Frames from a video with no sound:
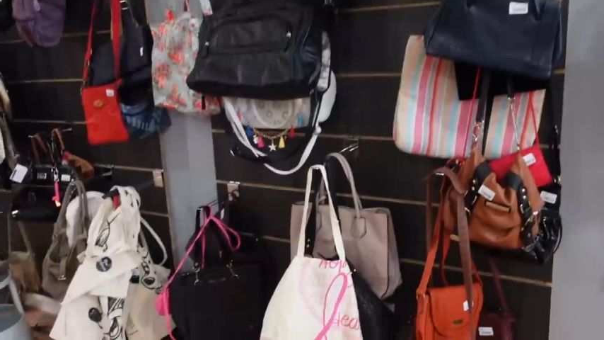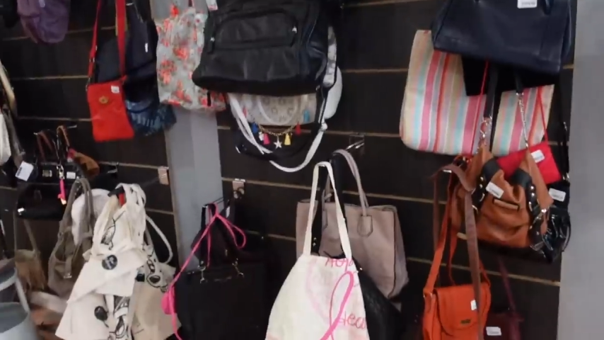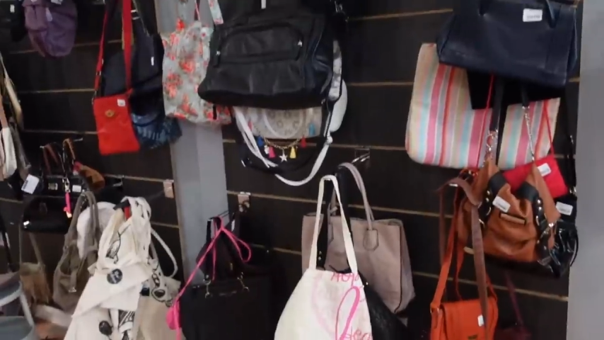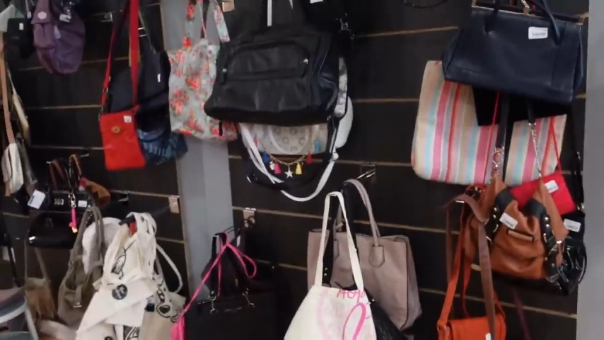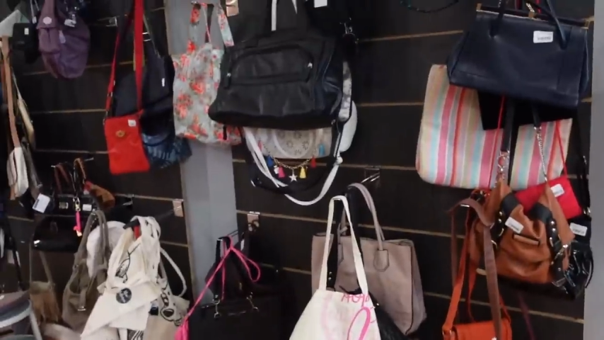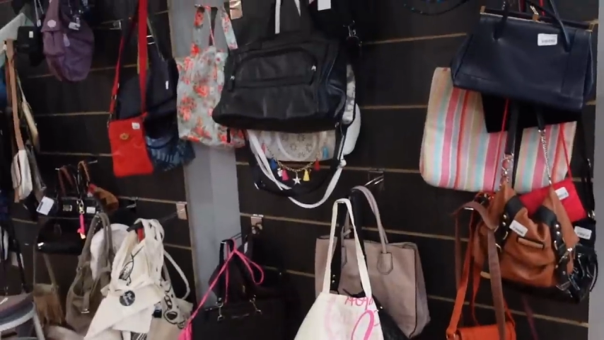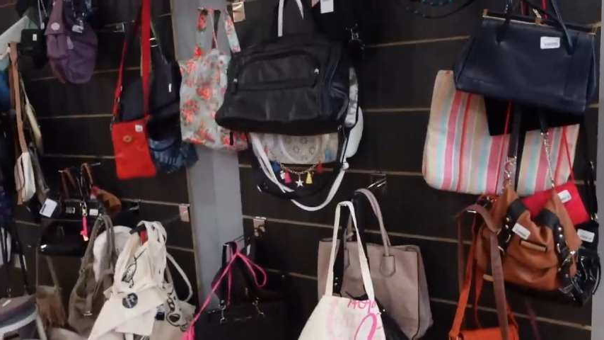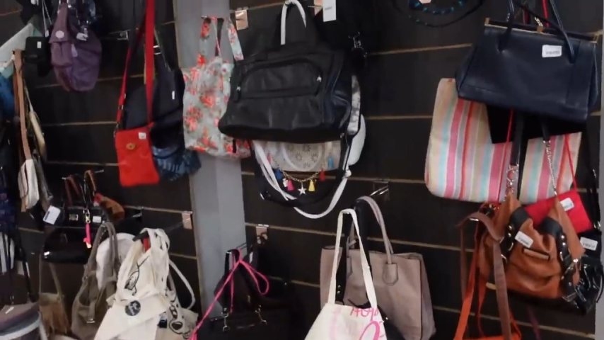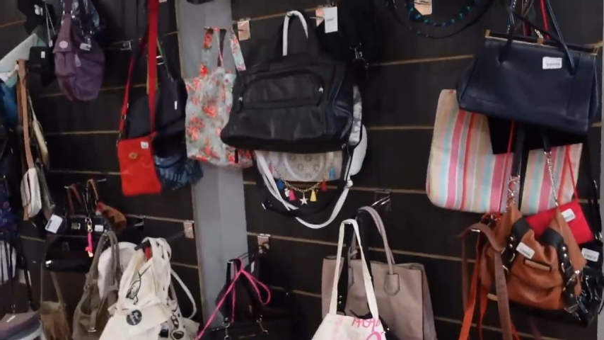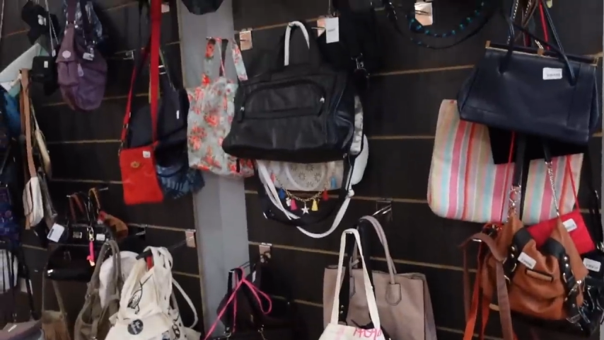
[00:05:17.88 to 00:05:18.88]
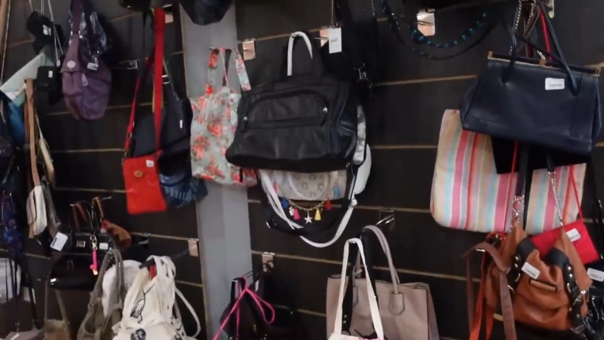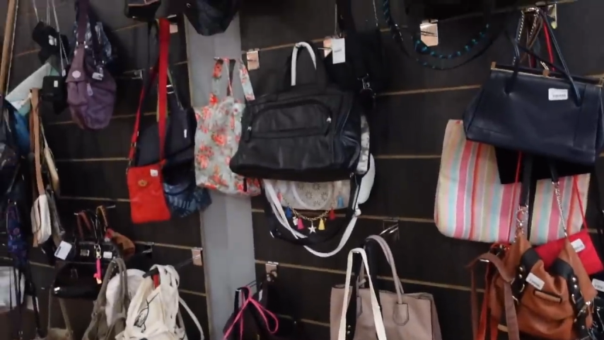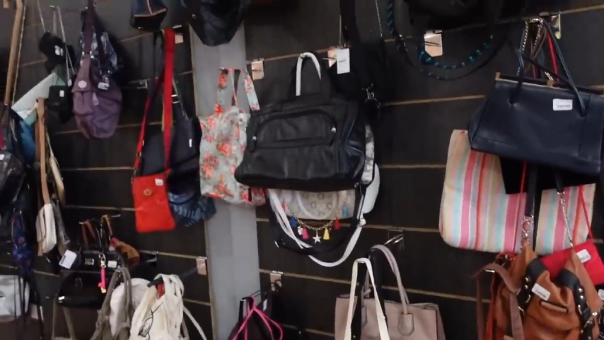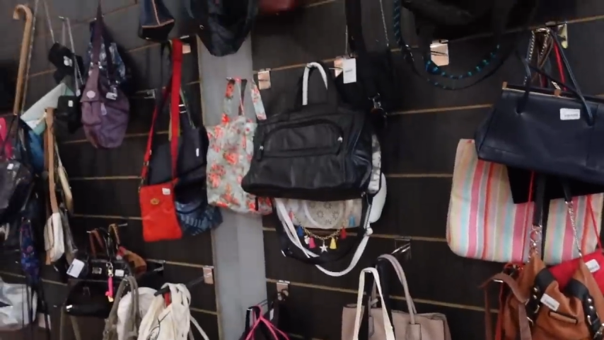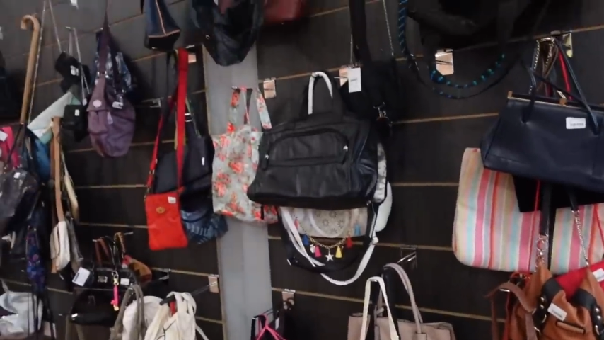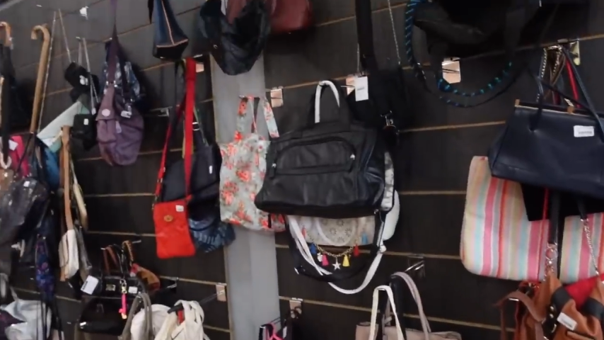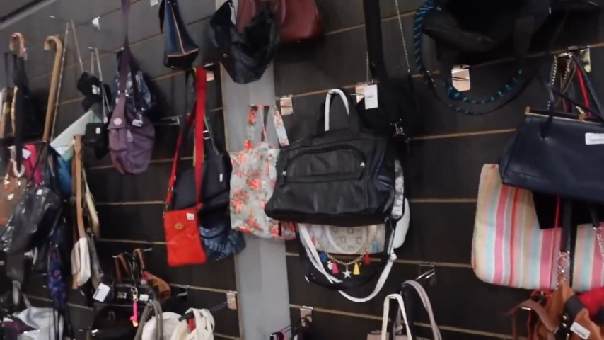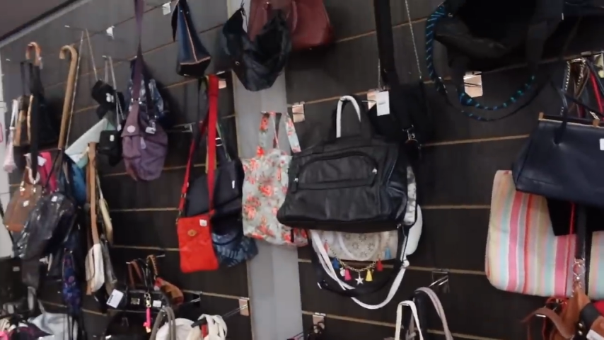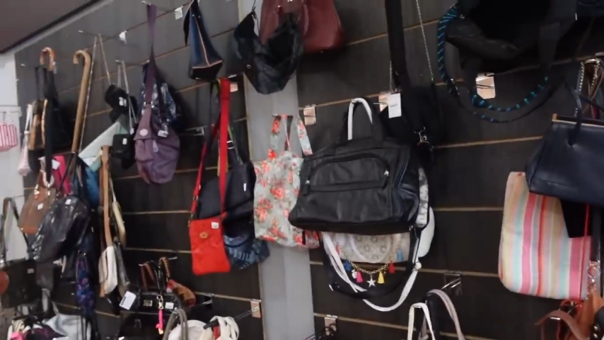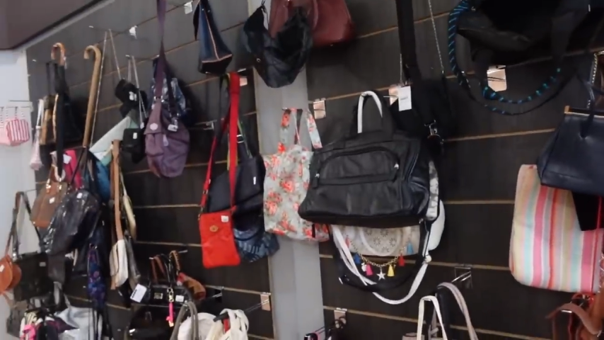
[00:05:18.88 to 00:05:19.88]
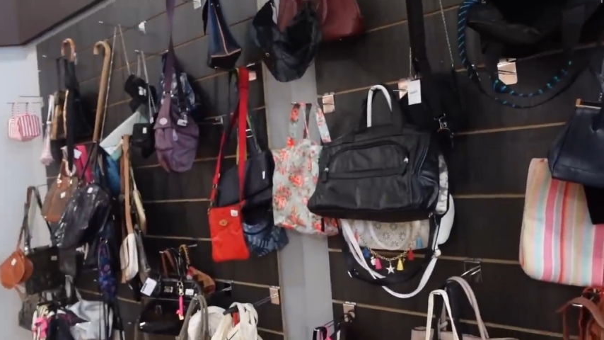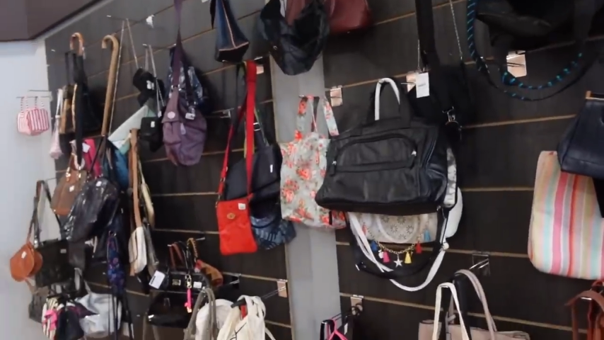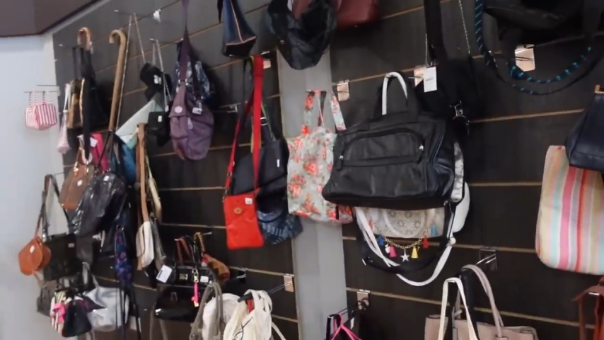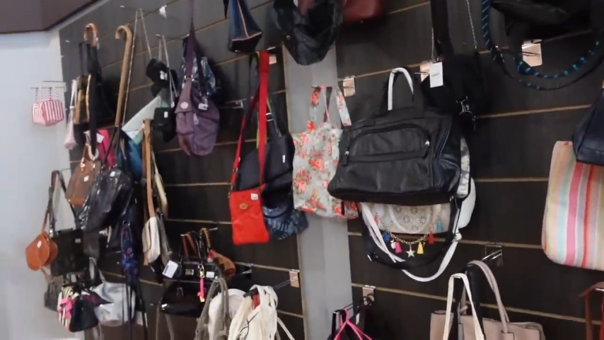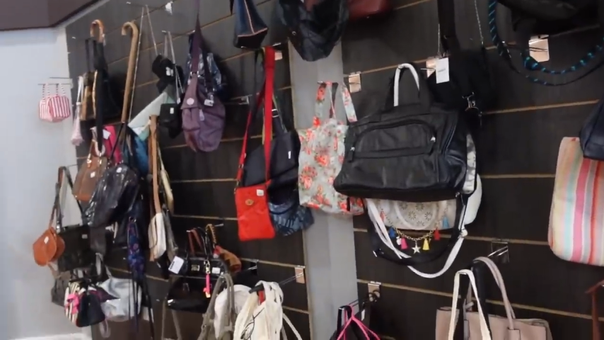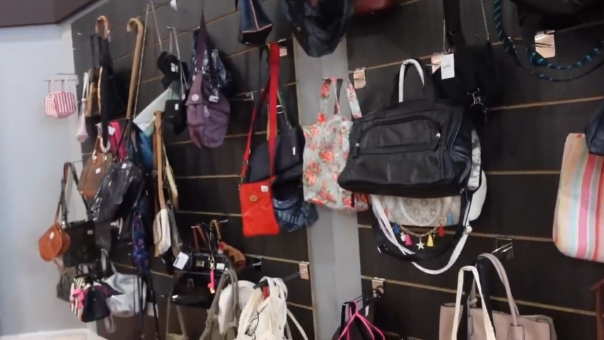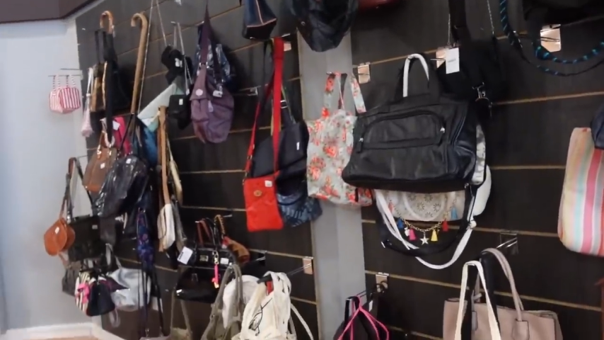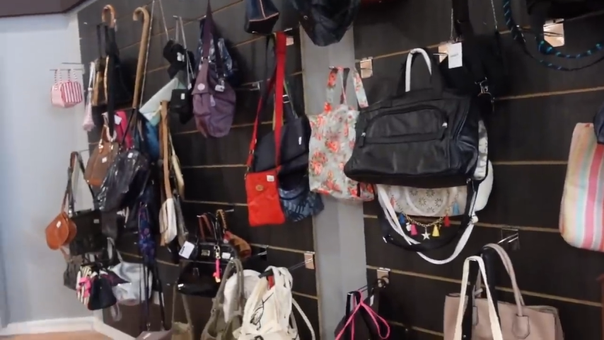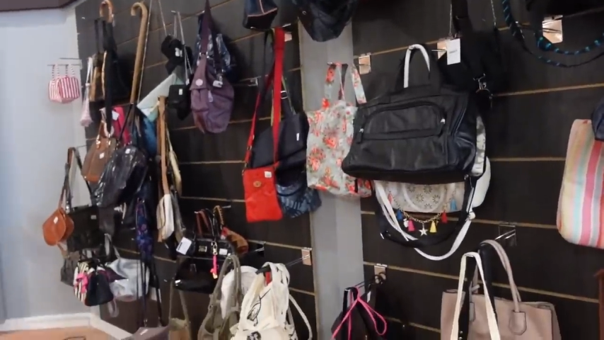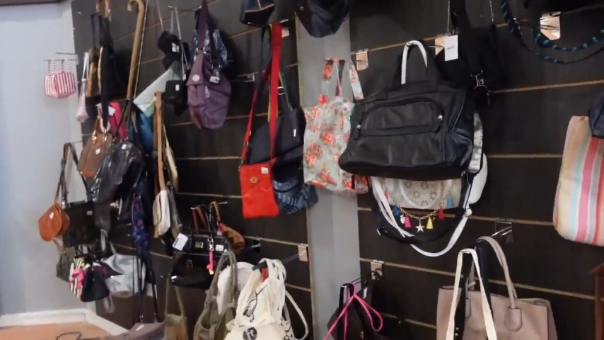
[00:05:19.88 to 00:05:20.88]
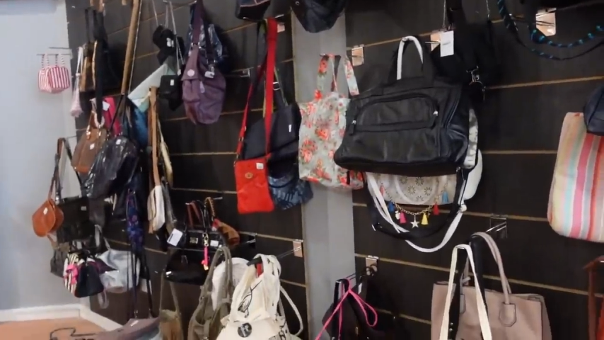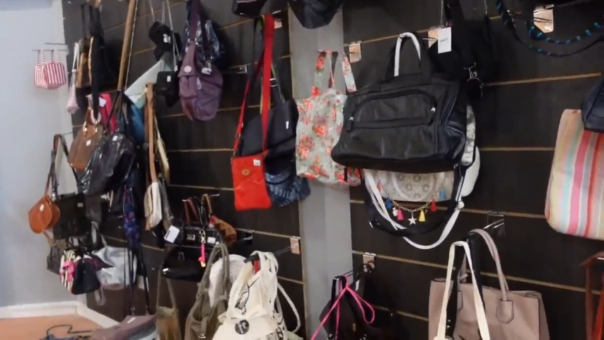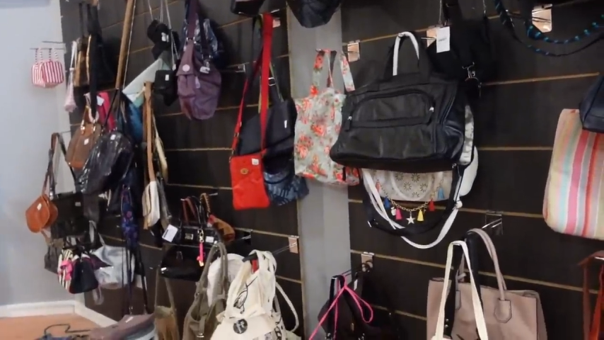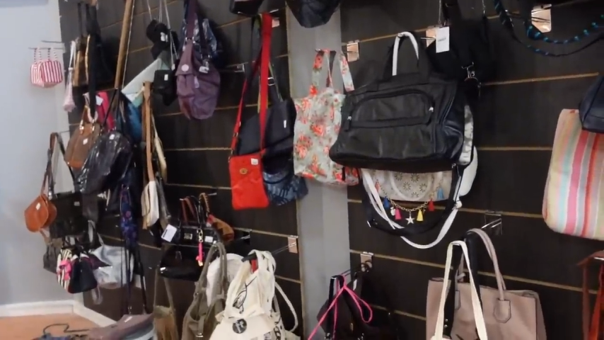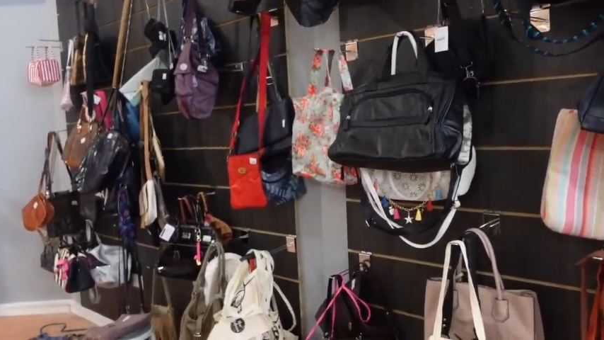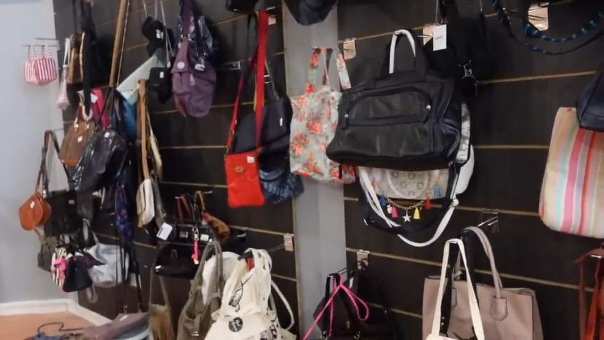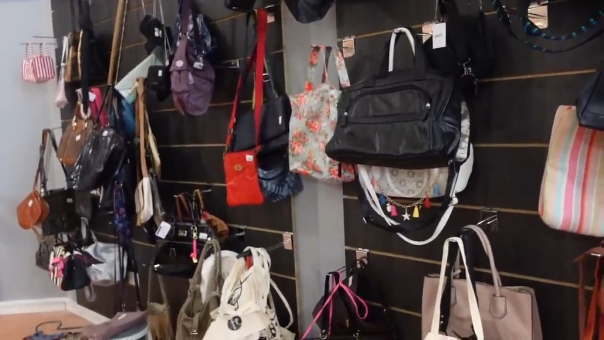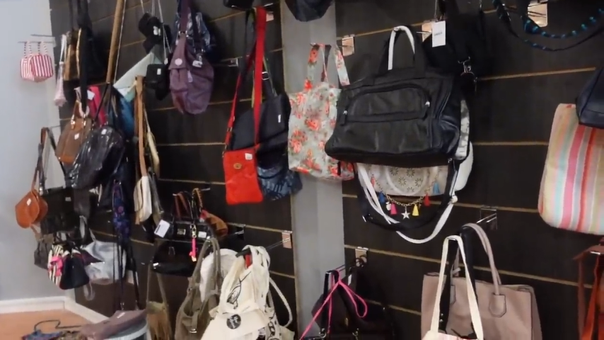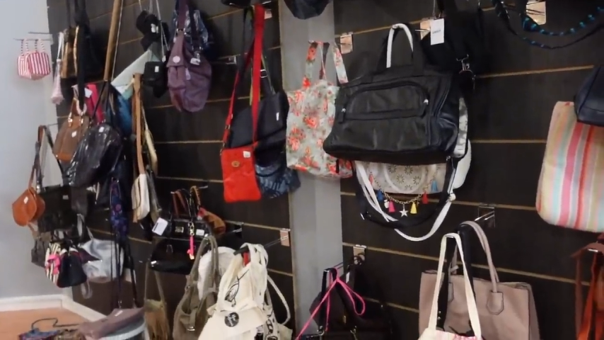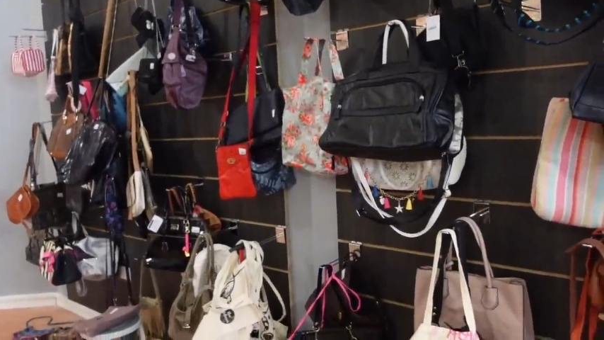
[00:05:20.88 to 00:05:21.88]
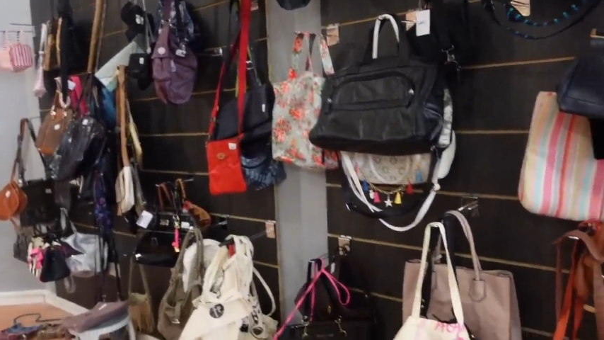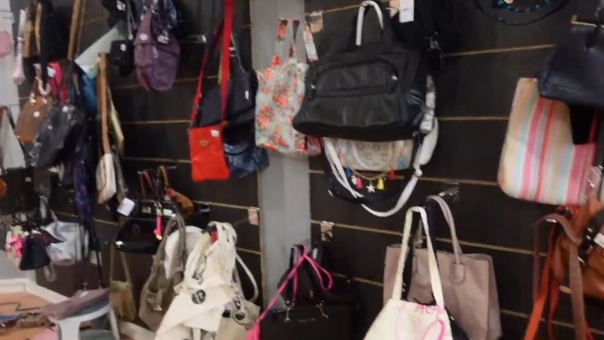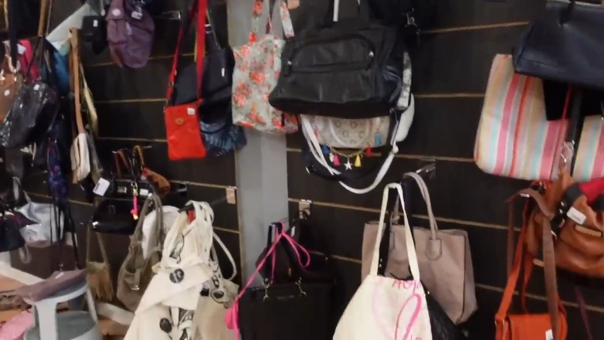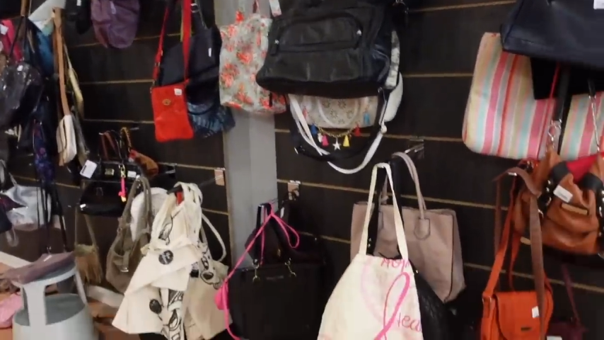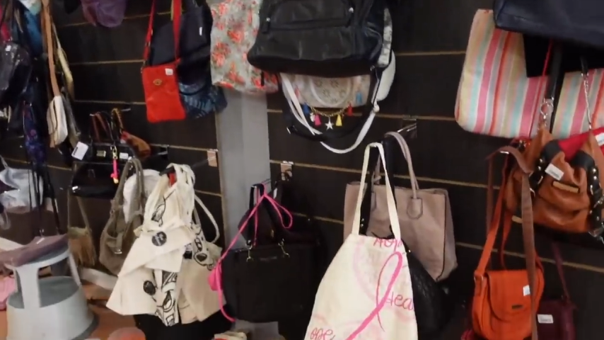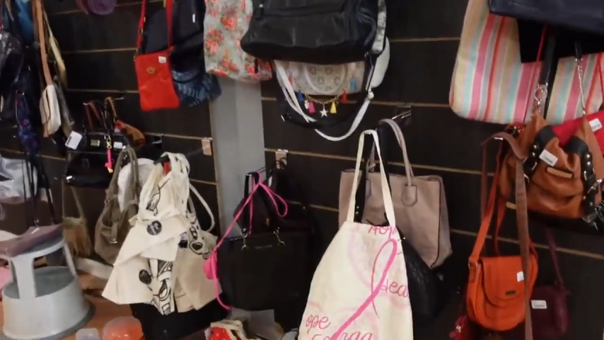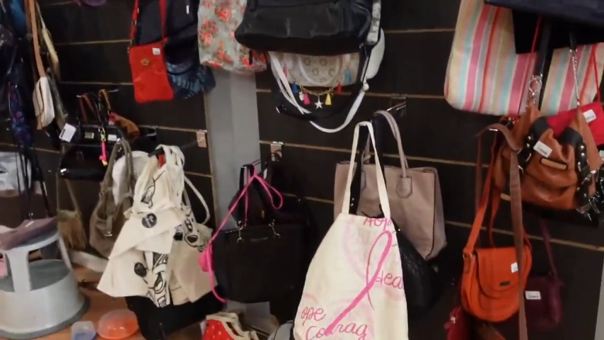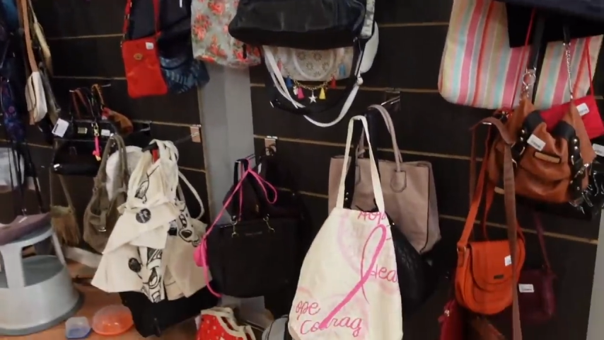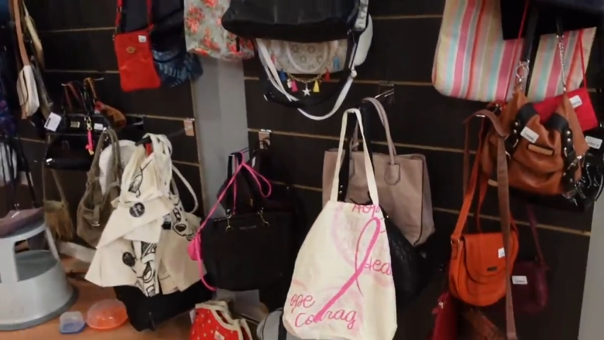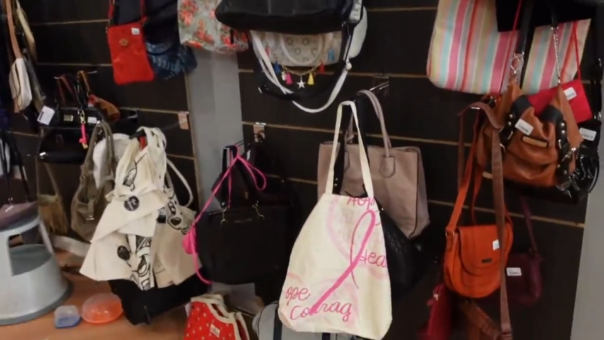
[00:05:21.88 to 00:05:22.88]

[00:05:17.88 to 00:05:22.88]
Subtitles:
Nobody's mouth can be seen.